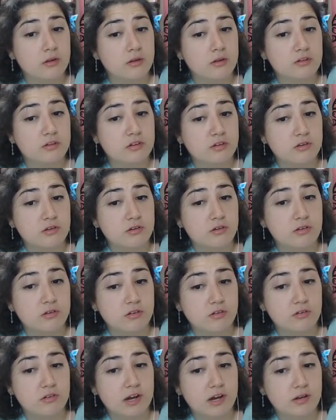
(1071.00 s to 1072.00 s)
should use
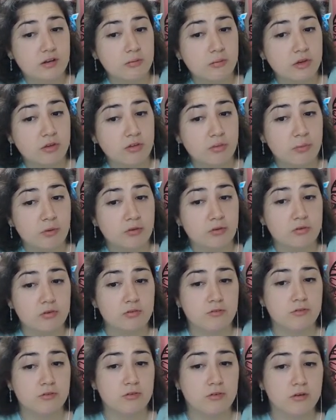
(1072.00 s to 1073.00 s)
the Dragon Breath Poku
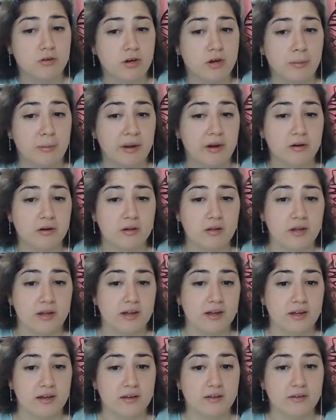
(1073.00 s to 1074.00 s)
for a
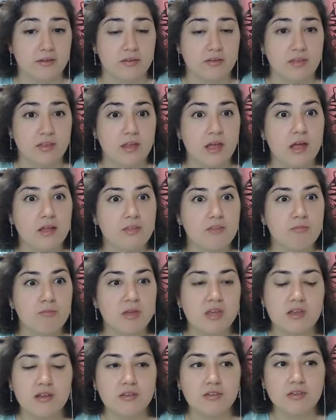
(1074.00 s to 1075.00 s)
paralyze. That
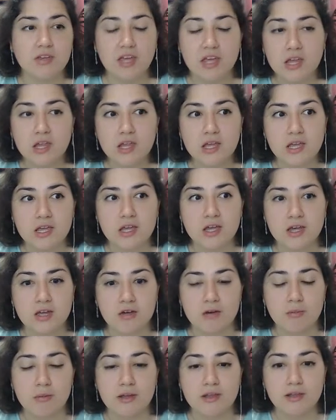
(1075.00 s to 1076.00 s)
means killing
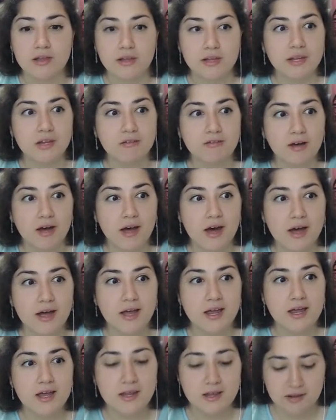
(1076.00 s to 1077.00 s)
him,
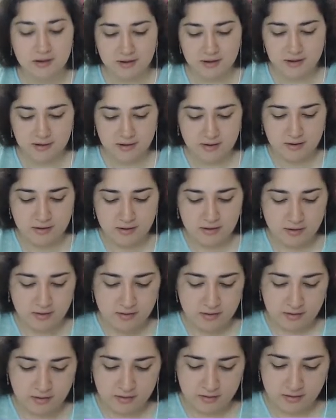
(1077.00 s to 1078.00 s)
Levi.
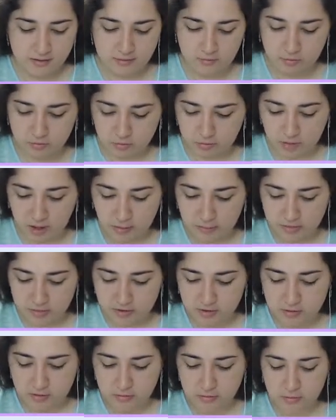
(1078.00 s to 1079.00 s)
What's wrong with
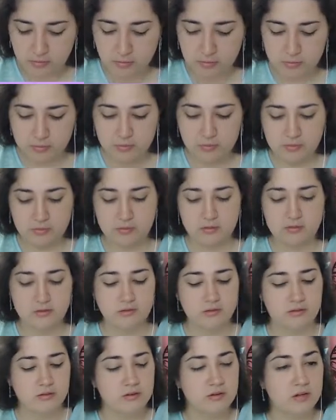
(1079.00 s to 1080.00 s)
you?
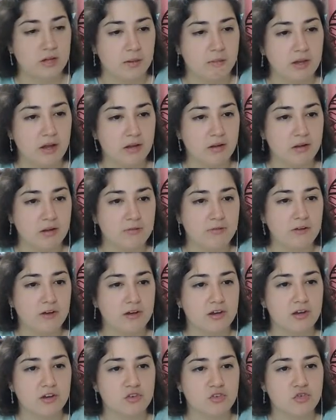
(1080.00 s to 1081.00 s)
I'm not gonna
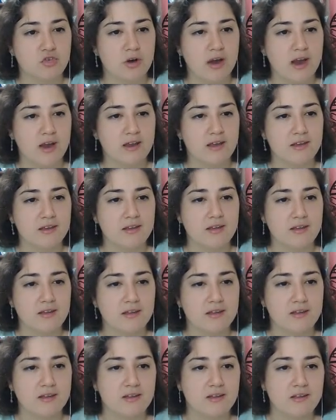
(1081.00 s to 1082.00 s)
fucking drag
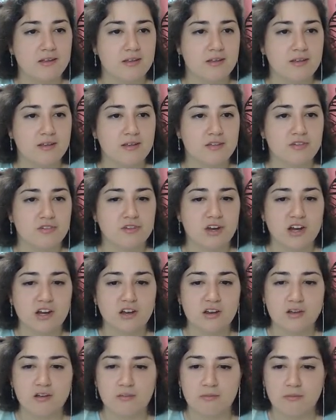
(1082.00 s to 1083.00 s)

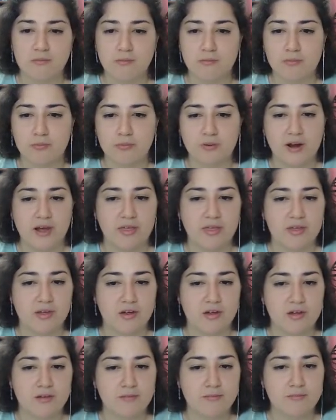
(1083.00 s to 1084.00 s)
Dragon Breath
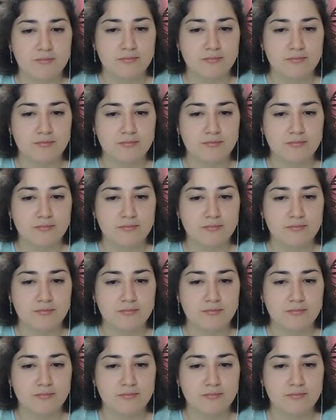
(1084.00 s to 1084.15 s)
him.